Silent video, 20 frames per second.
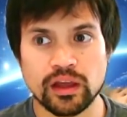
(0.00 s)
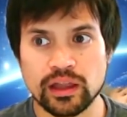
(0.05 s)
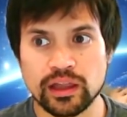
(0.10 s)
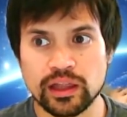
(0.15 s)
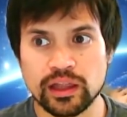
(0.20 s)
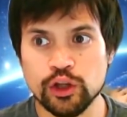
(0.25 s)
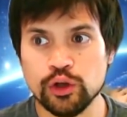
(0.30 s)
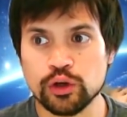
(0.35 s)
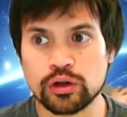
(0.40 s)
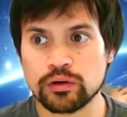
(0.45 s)

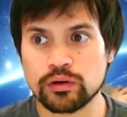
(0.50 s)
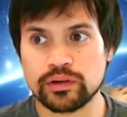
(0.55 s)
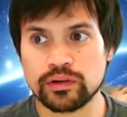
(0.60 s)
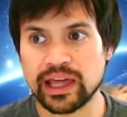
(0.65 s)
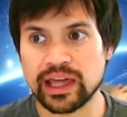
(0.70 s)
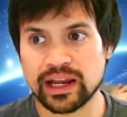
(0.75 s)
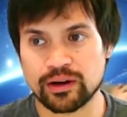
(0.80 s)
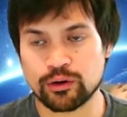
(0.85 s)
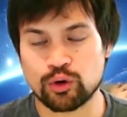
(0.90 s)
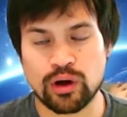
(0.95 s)
you could
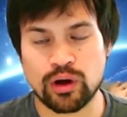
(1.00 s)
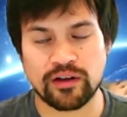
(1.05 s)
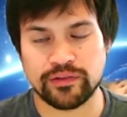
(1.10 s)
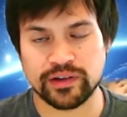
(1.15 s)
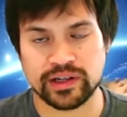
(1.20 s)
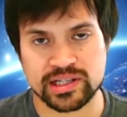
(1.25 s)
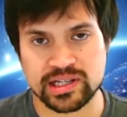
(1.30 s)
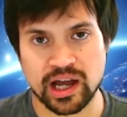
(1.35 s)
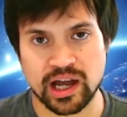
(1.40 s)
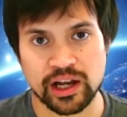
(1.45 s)
get a
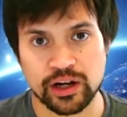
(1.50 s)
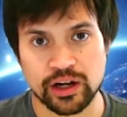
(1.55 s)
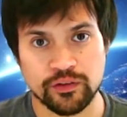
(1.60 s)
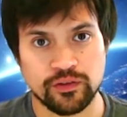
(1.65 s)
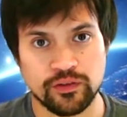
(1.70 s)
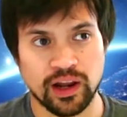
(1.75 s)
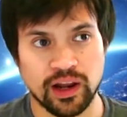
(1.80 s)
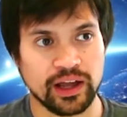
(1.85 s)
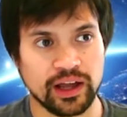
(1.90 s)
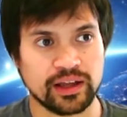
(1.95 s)
graphic designer
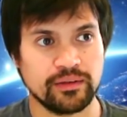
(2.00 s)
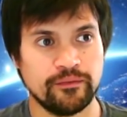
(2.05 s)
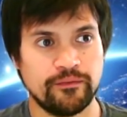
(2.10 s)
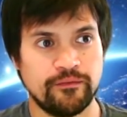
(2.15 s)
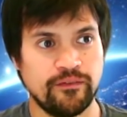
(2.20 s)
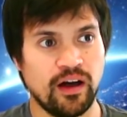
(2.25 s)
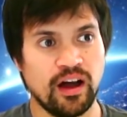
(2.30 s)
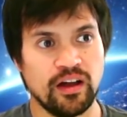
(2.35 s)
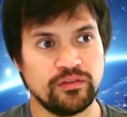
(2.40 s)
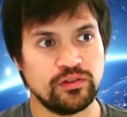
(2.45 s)
for like
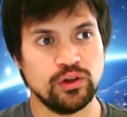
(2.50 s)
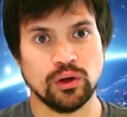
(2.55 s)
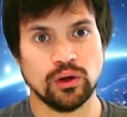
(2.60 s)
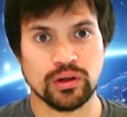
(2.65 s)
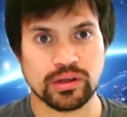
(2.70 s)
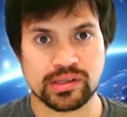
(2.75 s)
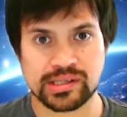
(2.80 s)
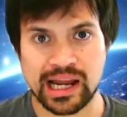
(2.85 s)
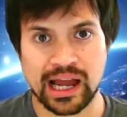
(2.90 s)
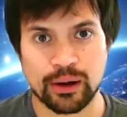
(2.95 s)
five
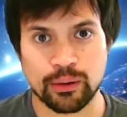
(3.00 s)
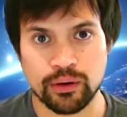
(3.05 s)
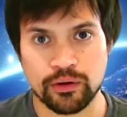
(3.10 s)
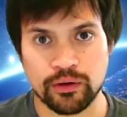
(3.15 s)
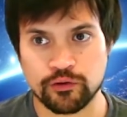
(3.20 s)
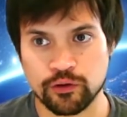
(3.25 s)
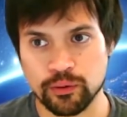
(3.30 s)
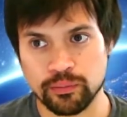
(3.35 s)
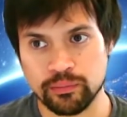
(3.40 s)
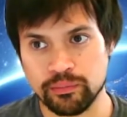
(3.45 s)
dollars an hour
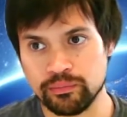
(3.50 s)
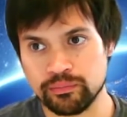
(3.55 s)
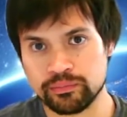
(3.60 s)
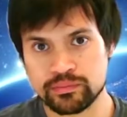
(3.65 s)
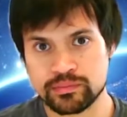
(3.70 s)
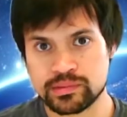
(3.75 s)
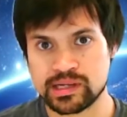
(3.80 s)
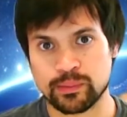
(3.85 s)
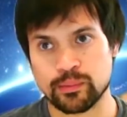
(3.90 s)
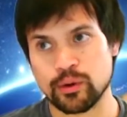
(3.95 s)
from
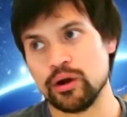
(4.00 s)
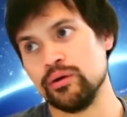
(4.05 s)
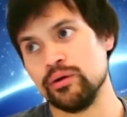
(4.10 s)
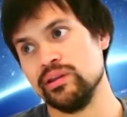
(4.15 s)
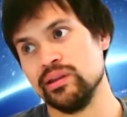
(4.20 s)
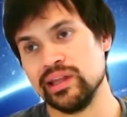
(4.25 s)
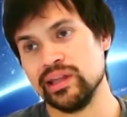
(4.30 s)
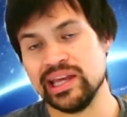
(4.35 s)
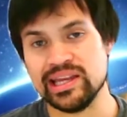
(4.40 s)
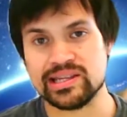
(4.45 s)
somewhere
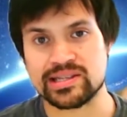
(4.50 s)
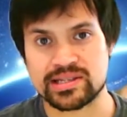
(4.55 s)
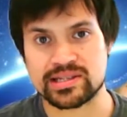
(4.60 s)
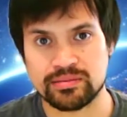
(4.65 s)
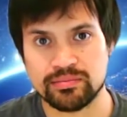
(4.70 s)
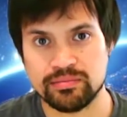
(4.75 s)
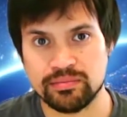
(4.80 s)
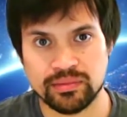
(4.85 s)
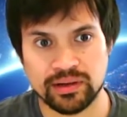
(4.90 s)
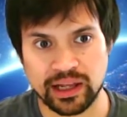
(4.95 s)
in the
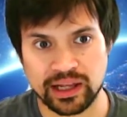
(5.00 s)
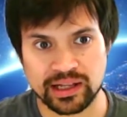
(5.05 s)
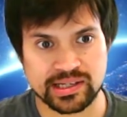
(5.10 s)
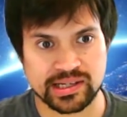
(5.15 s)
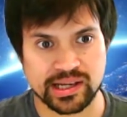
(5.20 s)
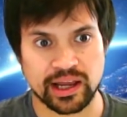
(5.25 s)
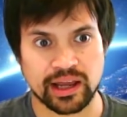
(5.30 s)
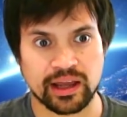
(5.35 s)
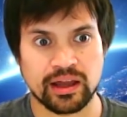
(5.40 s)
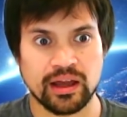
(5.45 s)
east, let's
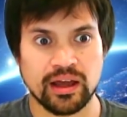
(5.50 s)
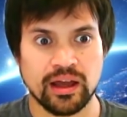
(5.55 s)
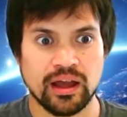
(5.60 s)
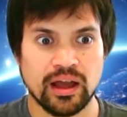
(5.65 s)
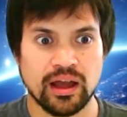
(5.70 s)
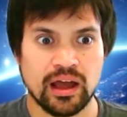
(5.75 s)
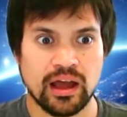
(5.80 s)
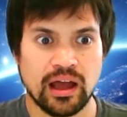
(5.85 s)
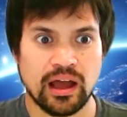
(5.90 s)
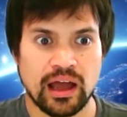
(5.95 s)
say,
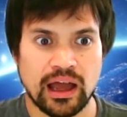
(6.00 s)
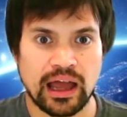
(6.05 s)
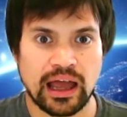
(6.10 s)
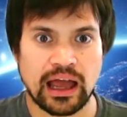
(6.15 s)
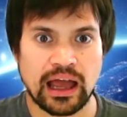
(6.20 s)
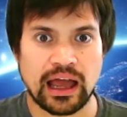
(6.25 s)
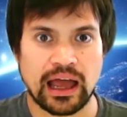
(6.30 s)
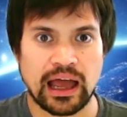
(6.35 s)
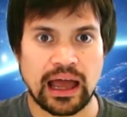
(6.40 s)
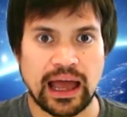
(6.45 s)

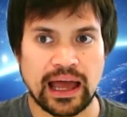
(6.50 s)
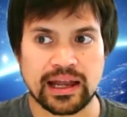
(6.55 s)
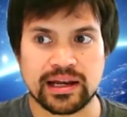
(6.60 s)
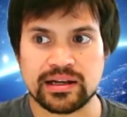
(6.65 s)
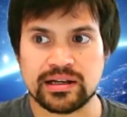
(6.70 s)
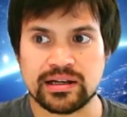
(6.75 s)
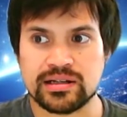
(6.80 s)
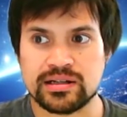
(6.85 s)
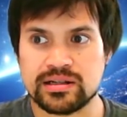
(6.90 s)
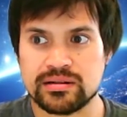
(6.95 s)

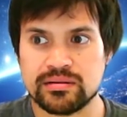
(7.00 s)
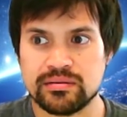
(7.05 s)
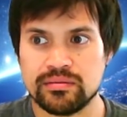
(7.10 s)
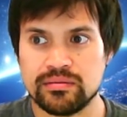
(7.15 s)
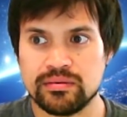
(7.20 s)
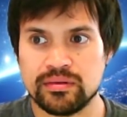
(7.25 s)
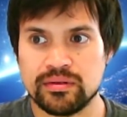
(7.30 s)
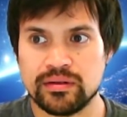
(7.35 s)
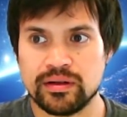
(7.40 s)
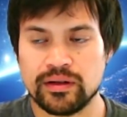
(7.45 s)
and
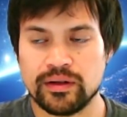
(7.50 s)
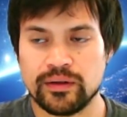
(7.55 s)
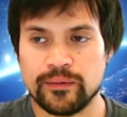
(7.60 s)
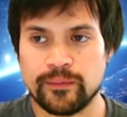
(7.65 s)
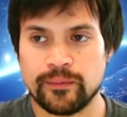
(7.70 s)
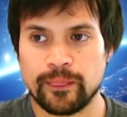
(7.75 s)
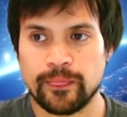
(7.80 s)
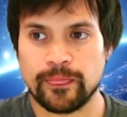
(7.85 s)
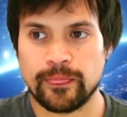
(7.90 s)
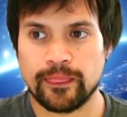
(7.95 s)

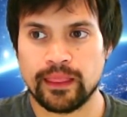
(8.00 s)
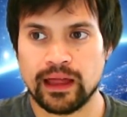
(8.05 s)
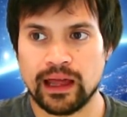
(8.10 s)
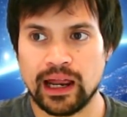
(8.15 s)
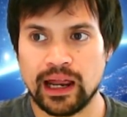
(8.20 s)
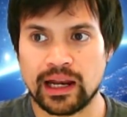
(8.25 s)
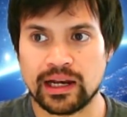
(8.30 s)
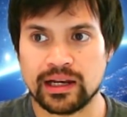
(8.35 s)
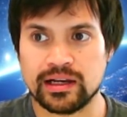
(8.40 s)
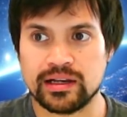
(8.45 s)

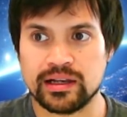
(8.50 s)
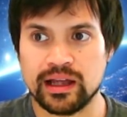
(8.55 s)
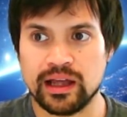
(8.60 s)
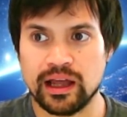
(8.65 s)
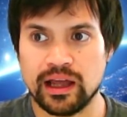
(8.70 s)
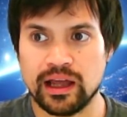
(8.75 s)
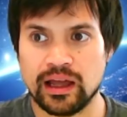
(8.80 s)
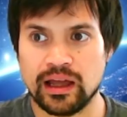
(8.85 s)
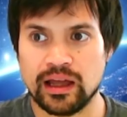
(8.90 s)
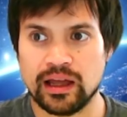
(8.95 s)
and
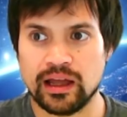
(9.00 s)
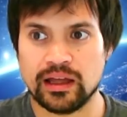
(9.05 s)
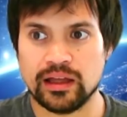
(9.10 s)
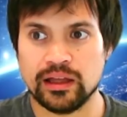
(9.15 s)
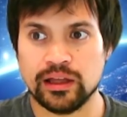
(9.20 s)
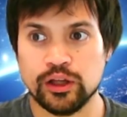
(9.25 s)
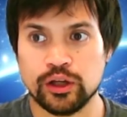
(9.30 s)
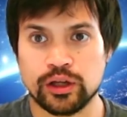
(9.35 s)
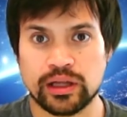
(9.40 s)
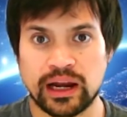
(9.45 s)

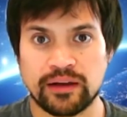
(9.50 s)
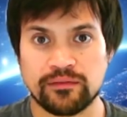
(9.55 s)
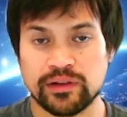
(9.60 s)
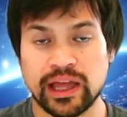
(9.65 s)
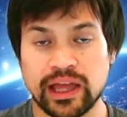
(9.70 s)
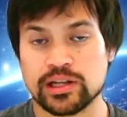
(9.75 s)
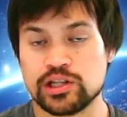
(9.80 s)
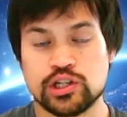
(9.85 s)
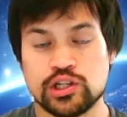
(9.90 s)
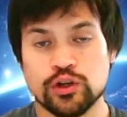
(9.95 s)
you can have
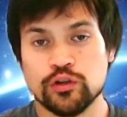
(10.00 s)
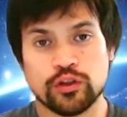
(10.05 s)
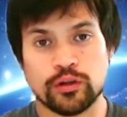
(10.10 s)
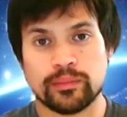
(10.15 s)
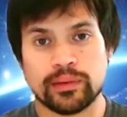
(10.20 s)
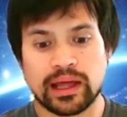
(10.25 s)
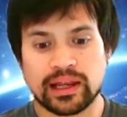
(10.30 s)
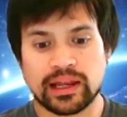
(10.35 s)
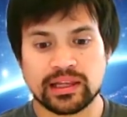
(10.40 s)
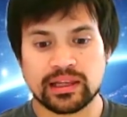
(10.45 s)
yeah two of
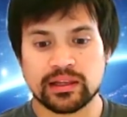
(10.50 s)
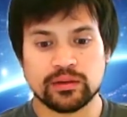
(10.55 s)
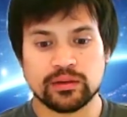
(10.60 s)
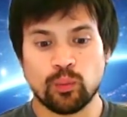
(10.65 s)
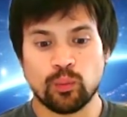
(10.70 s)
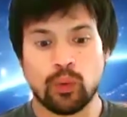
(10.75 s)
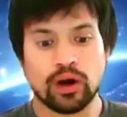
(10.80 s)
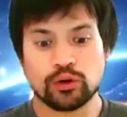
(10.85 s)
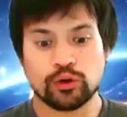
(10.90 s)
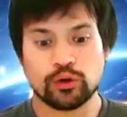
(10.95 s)
them, and
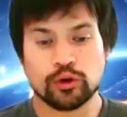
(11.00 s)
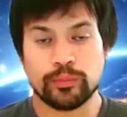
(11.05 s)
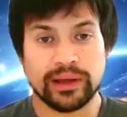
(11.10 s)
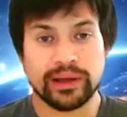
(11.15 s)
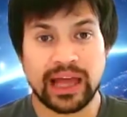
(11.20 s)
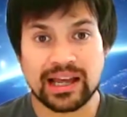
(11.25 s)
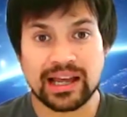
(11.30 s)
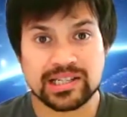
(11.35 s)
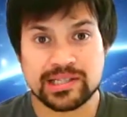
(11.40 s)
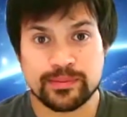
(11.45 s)
one could be
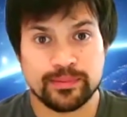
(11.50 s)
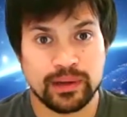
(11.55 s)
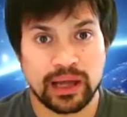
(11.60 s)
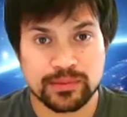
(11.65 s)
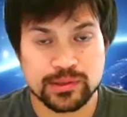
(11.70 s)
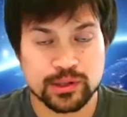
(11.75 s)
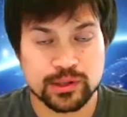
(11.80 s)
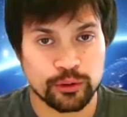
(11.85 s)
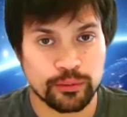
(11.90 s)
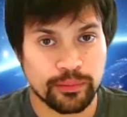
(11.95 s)

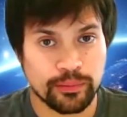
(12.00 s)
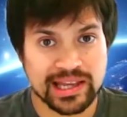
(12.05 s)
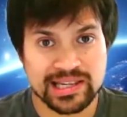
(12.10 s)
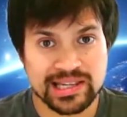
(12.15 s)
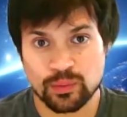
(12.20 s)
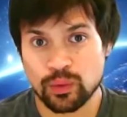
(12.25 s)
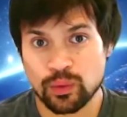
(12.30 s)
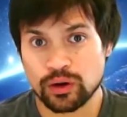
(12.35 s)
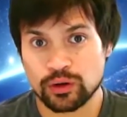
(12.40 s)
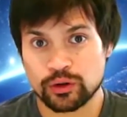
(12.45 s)
absolutely
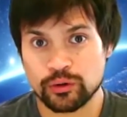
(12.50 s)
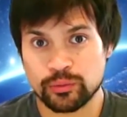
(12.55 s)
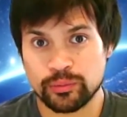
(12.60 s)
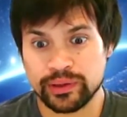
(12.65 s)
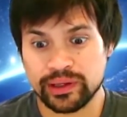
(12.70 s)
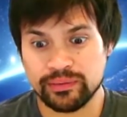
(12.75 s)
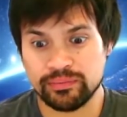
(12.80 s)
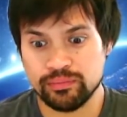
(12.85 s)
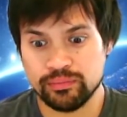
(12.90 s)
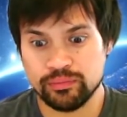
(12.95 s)
amazing, one could
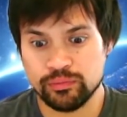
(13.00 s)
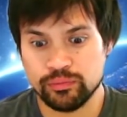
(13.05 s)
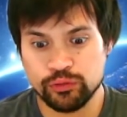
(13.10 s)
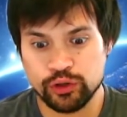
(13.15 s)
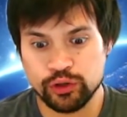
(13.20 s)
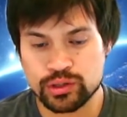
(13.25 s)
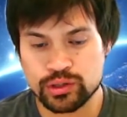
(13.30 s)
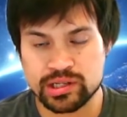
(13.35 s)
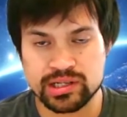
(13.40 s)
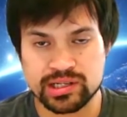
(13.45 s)
be
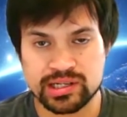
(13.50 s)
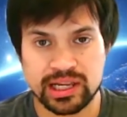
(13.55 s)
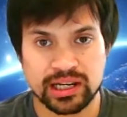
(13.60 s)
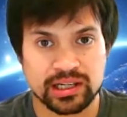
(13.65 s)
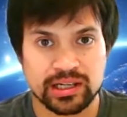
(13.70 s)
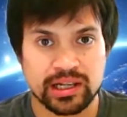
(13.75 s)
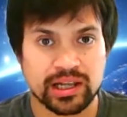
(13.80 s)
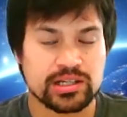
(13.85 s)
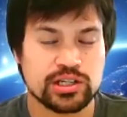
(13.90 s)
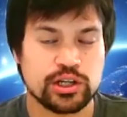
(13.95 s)
useless,
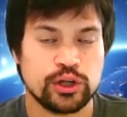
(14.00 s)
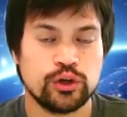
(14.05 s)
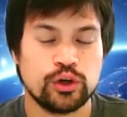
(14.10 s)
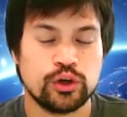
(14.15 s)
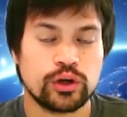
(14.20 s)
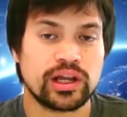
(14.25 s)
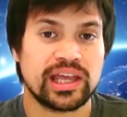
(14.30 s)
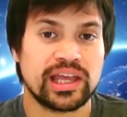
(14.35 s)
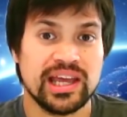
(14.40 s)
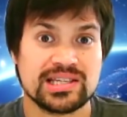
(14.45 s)
and yeah, so you've
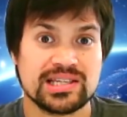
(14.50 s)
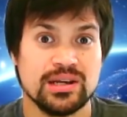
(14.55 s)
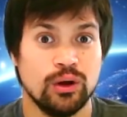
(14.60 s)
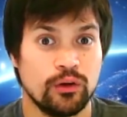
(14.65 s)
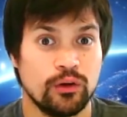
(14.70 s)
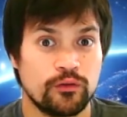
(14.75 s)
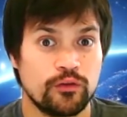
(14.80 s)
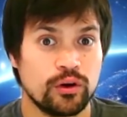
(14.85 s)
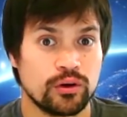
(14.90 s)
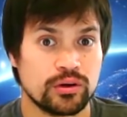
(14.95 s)
got to kiss a lot
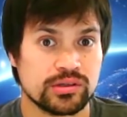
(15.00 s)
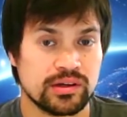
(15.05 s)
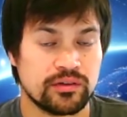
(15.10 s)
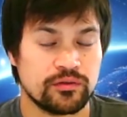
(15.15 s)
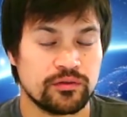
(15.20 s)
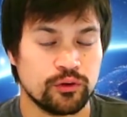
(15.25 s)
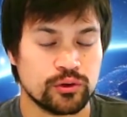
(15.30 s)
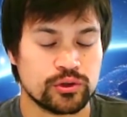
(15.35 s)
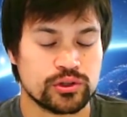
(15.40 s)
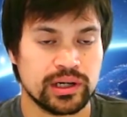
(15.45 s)
of frogs,
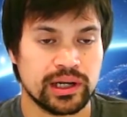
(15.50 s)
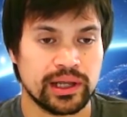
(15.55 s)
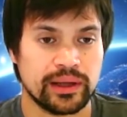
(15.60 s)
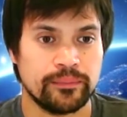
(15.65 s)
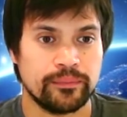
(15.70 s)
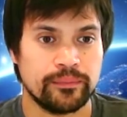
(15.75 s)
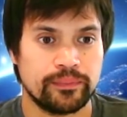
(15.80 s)
unfortunately,